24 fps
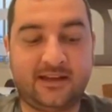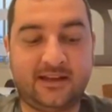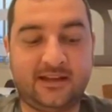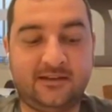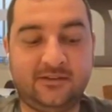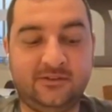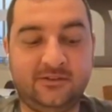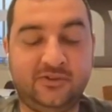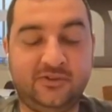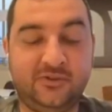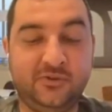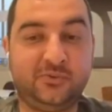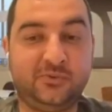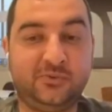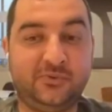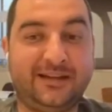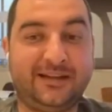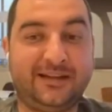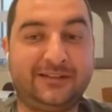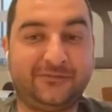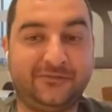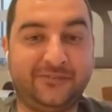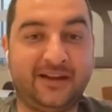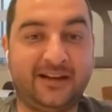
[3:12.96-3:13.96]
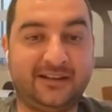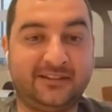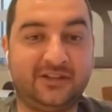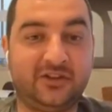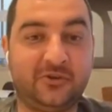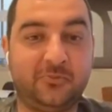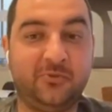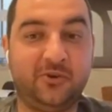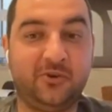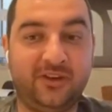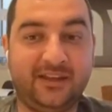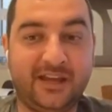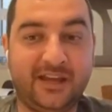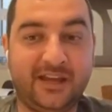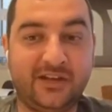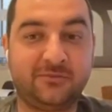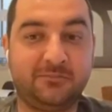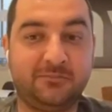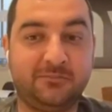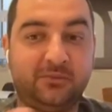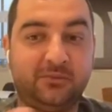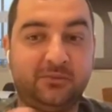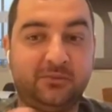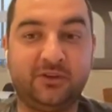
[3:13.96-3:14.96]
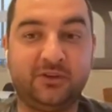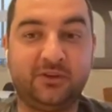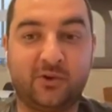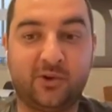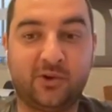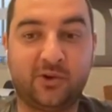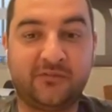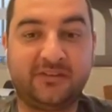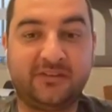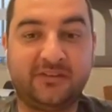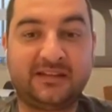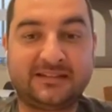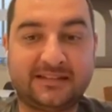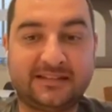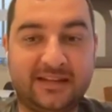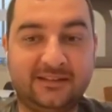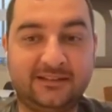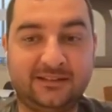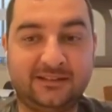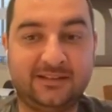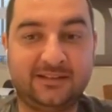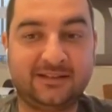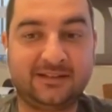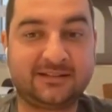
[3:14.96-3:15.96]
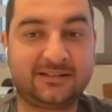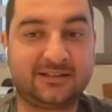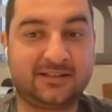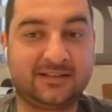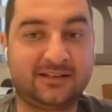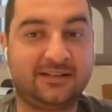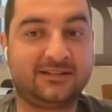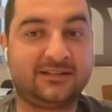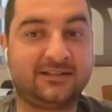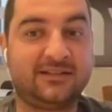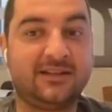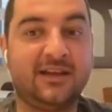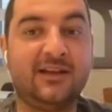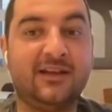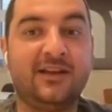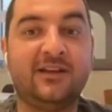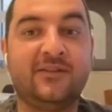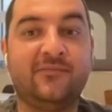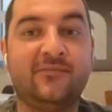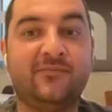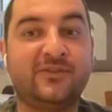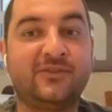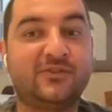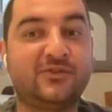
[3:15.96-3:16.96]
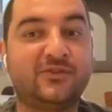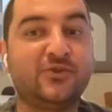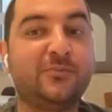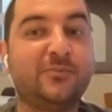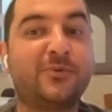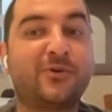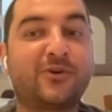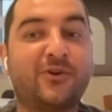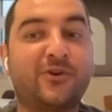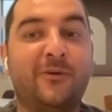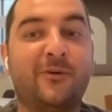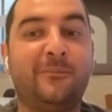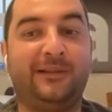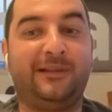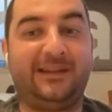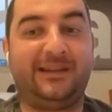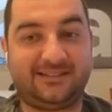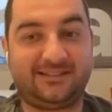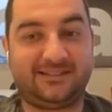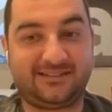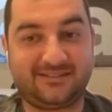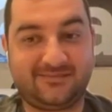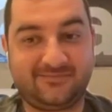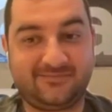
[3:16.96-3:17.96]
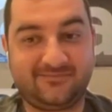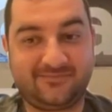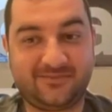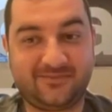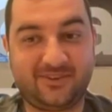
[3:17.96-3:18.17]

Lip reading: And due to that fact, the communication between all of these entities is super complex.